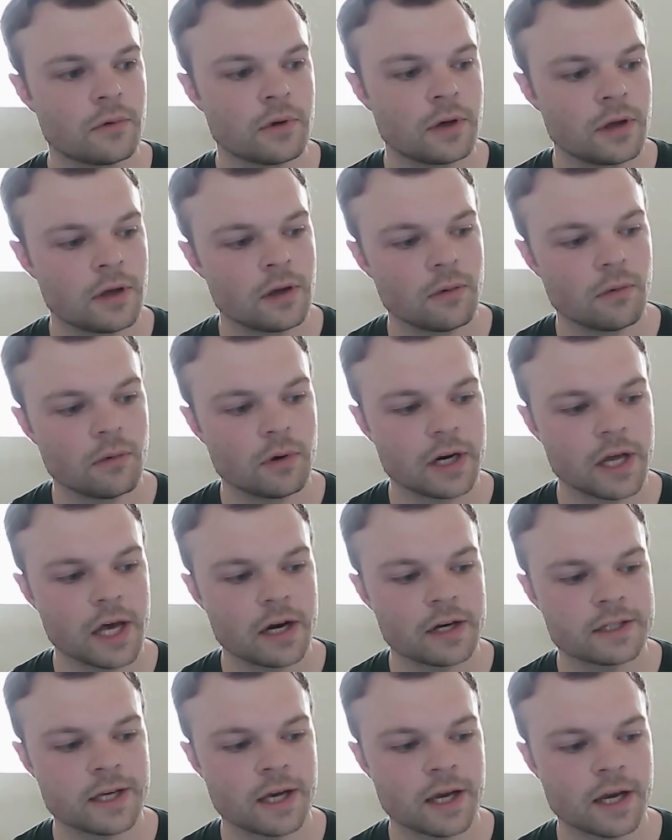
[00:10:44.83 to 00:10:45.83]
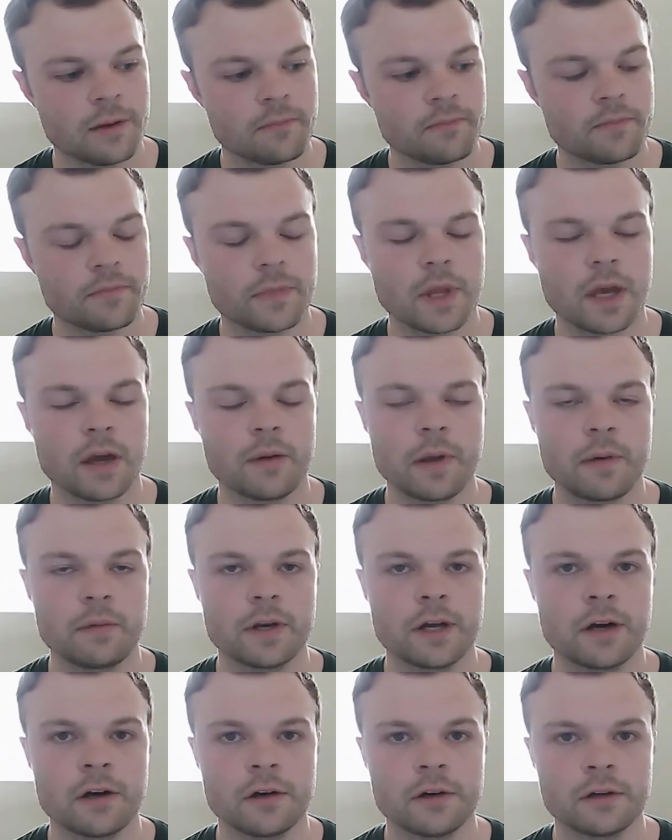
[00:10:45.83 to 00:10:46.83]
one at a time, maybe not
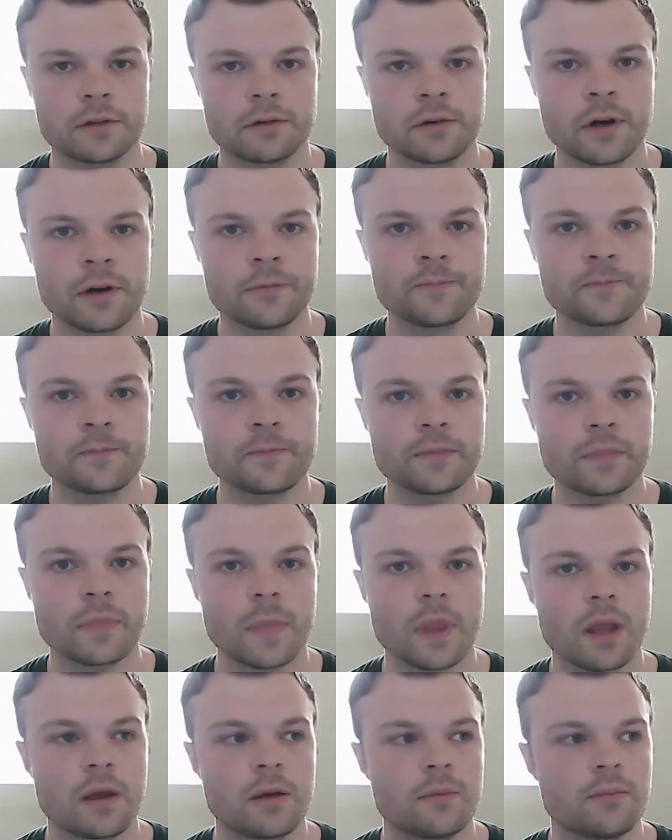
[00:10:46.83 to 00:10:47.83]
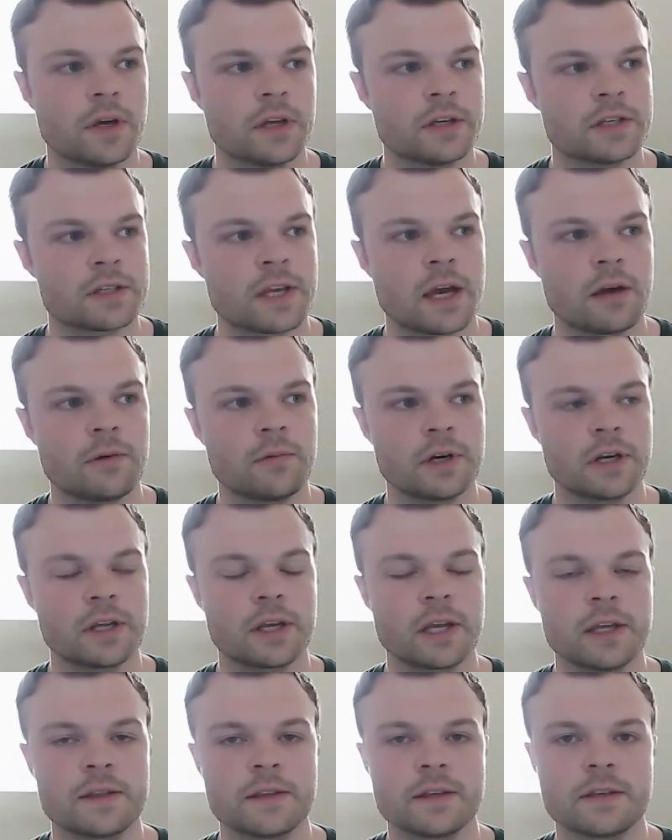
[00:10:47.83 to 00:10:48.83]
all in a row, but just kind of wanted to
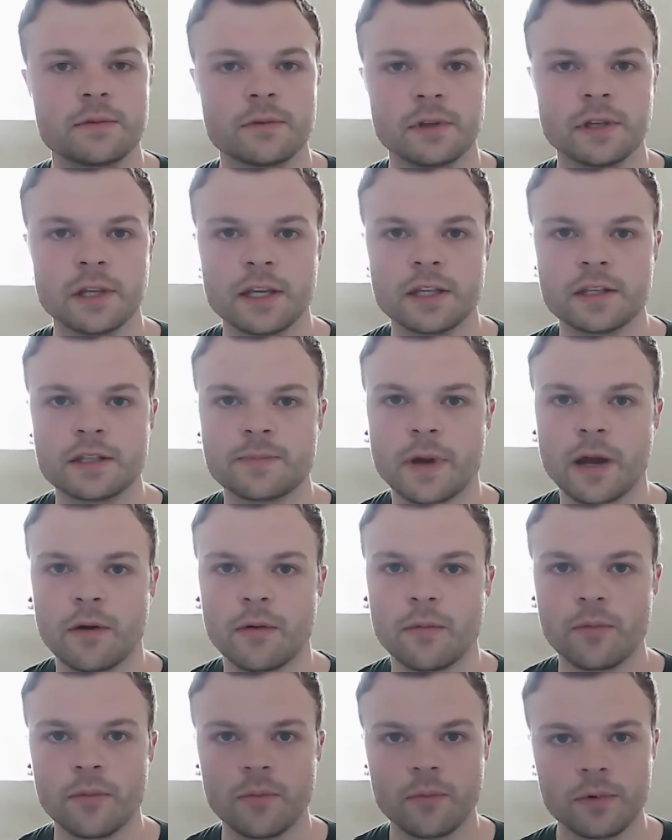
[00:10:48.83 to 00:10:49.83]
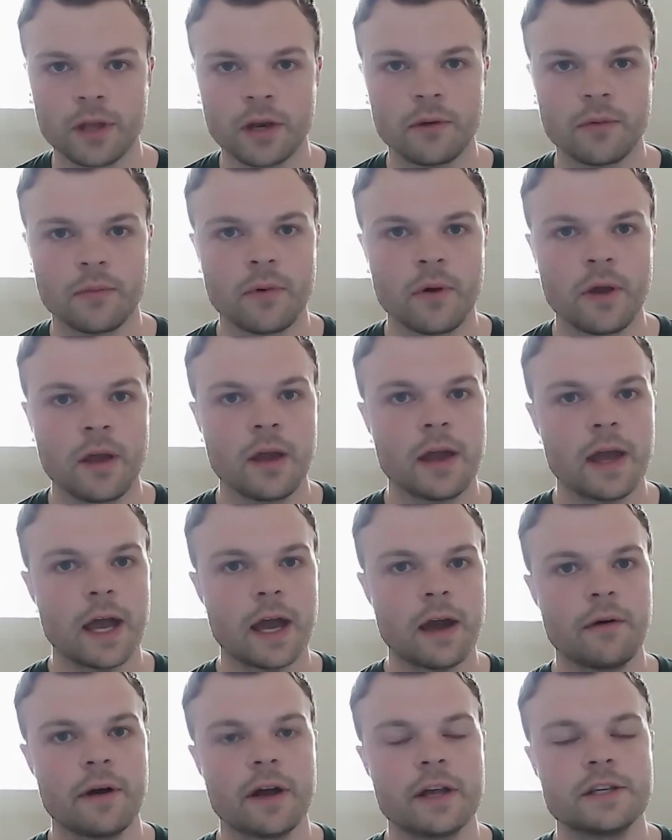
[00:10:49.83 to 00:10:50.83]
get the lens by,
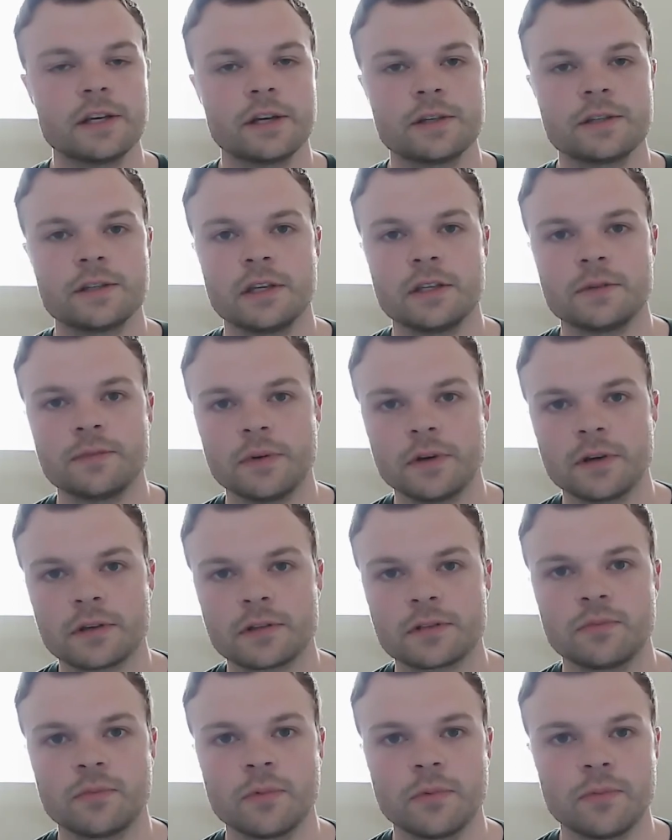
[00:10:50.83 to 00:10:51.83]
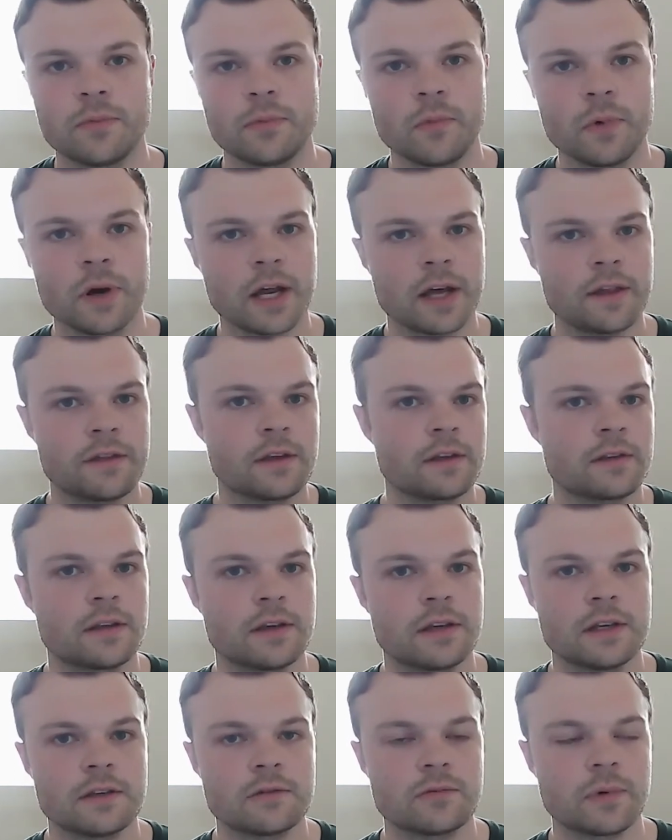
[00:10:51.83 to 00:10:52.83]
how I judge these books, what I think that
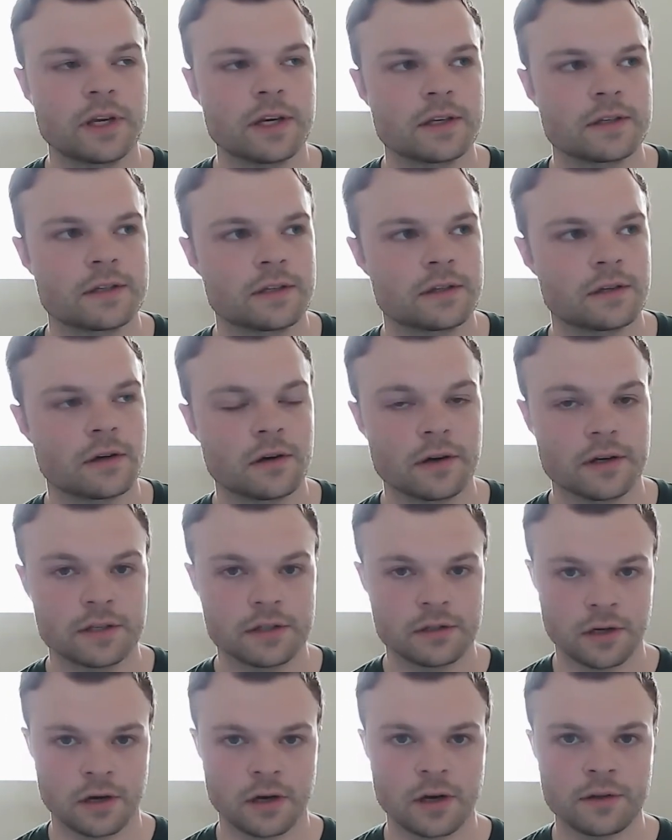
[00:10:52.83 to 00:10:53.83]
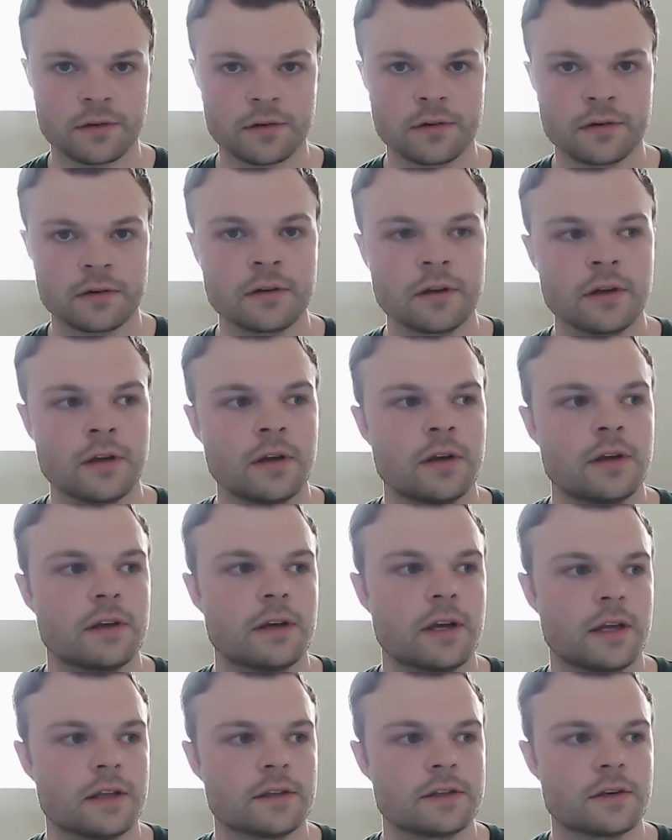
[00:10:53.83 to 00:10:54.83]
his weaknesses are as an author,
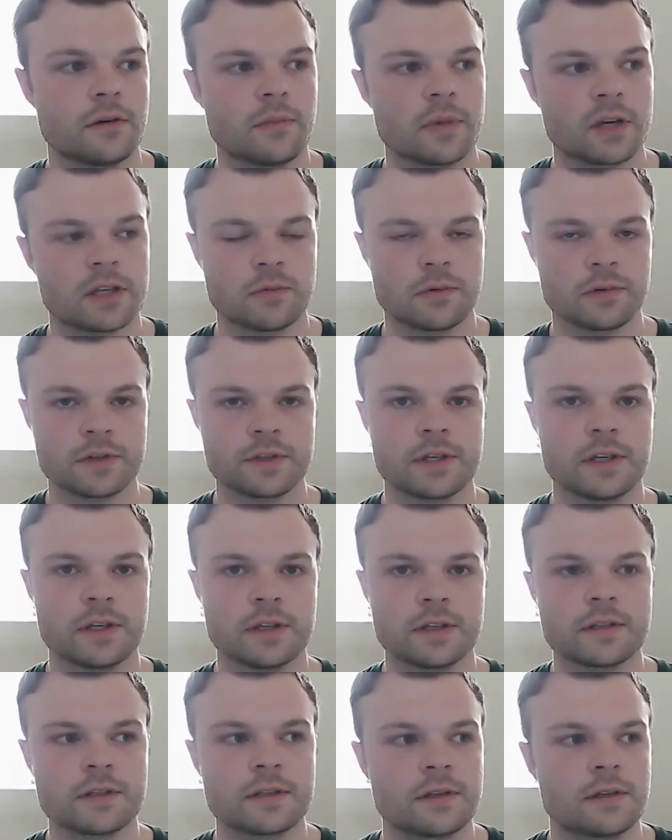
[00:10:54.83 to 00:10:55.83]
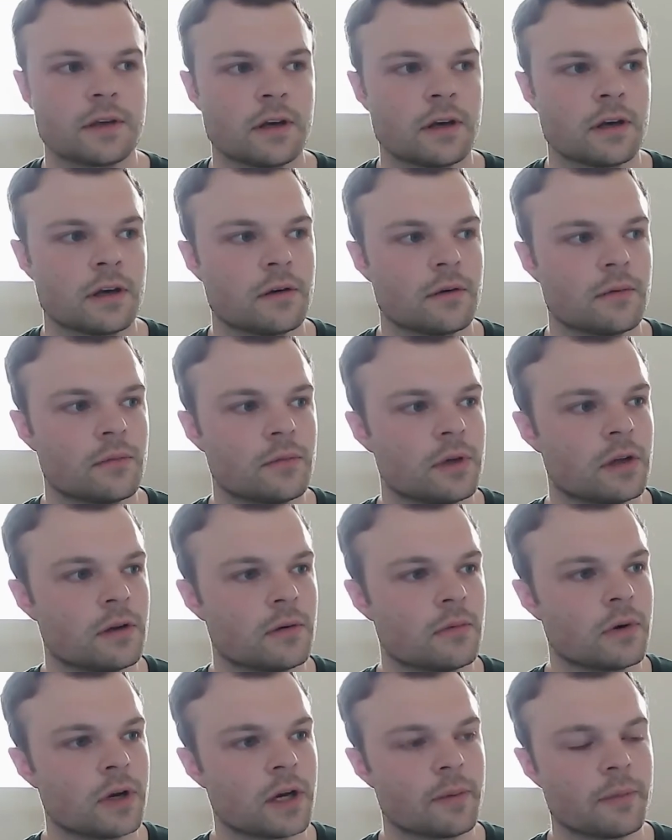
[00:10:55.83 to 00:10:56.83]
and so it makes more sense,
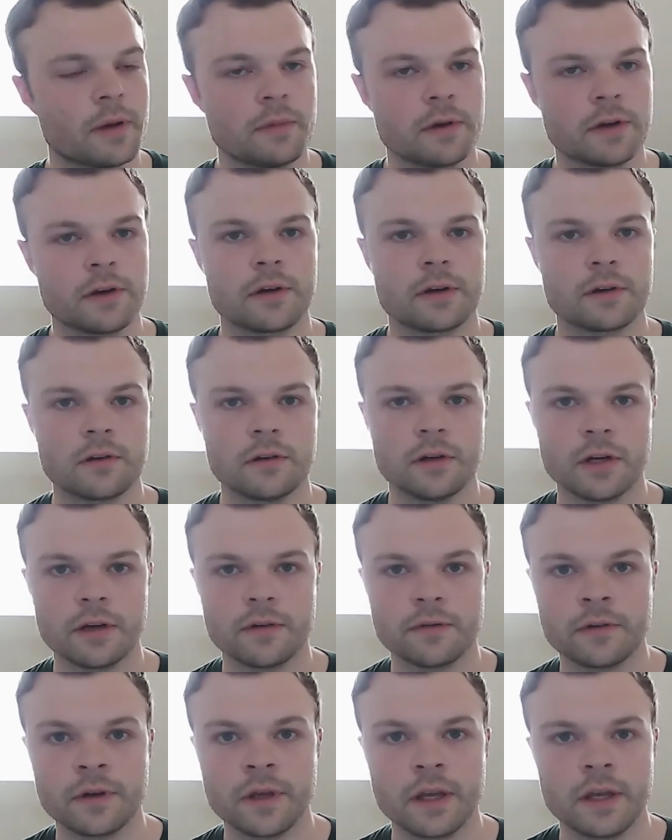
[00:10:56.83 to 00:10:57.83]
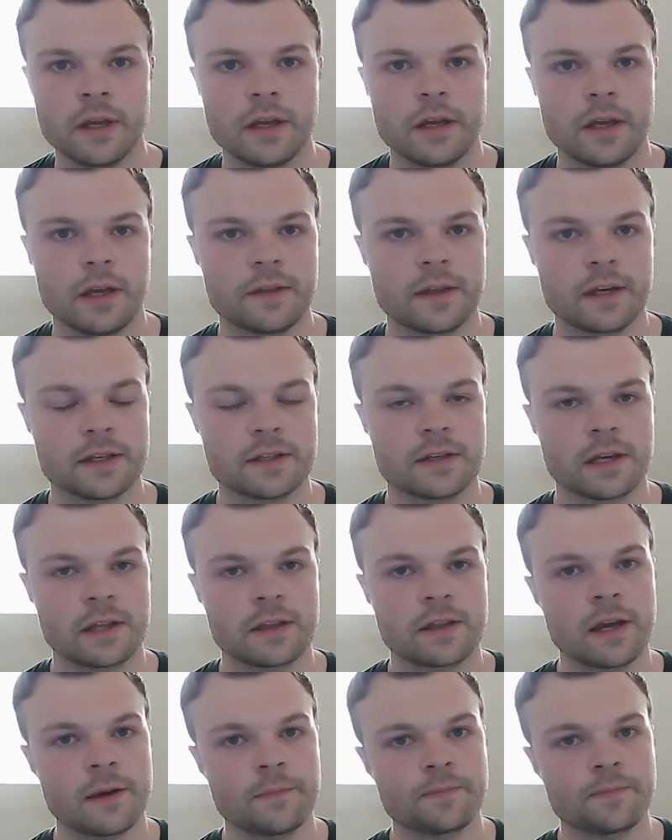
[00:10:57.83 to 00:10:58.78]
what I may be critical of, and things like that.